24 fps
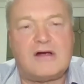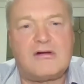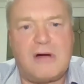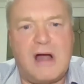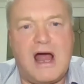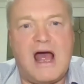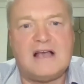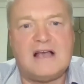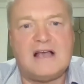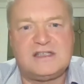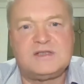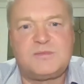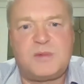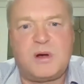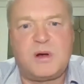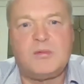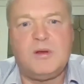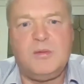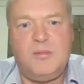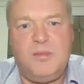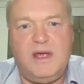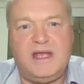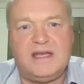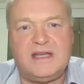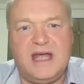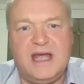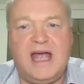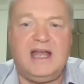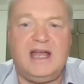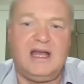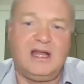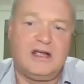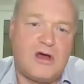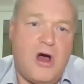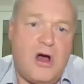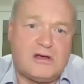grass is probably
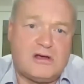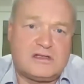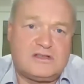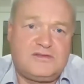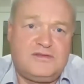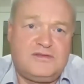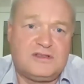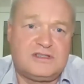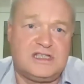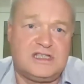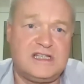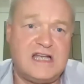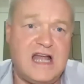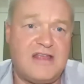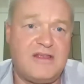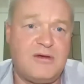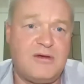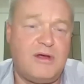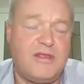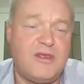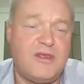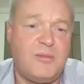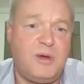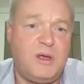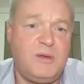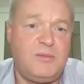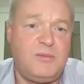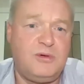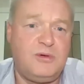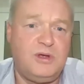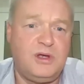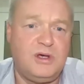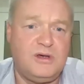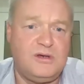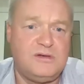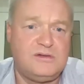better. Cocksfoot's another one that
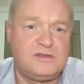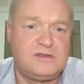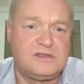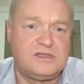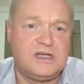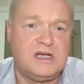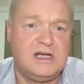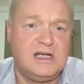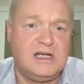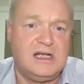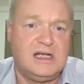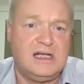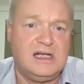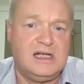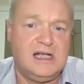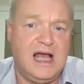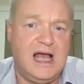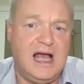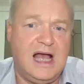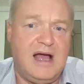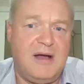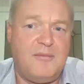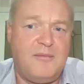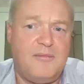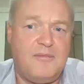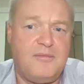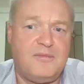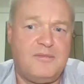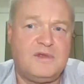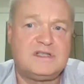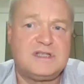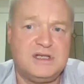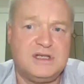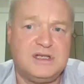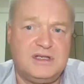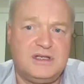people use
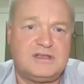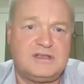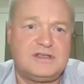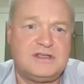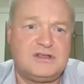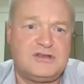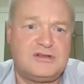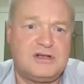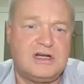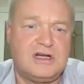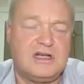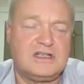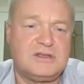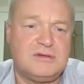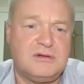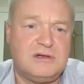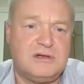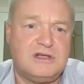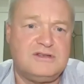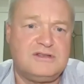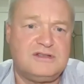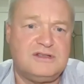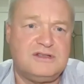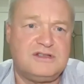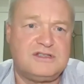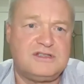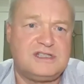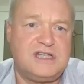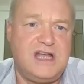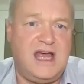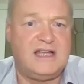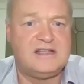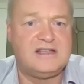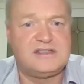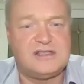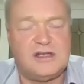to drill into a lucerne
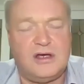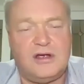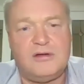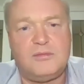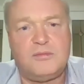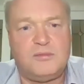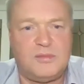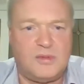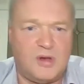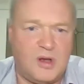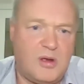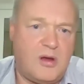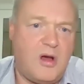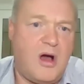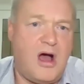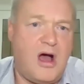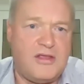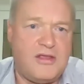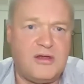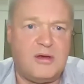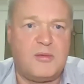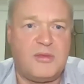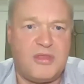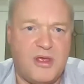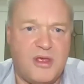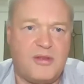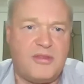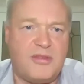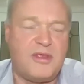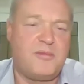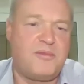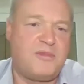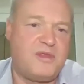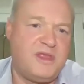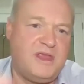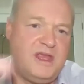stand. So
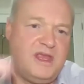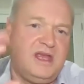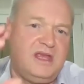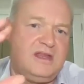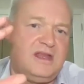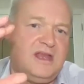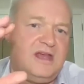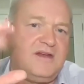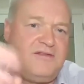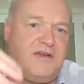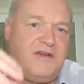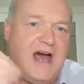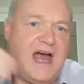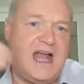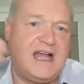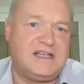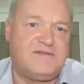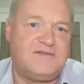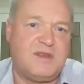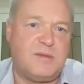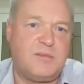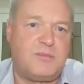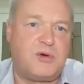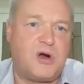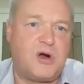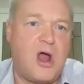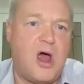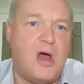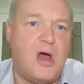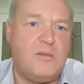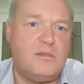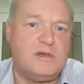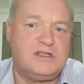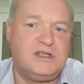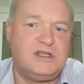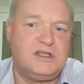the advantage of the
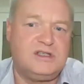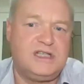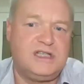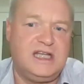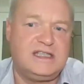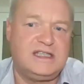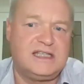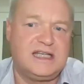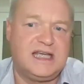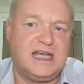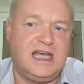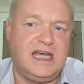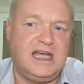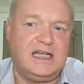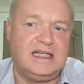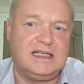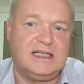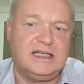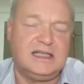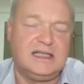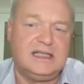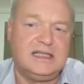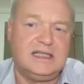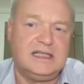brome is you tend to get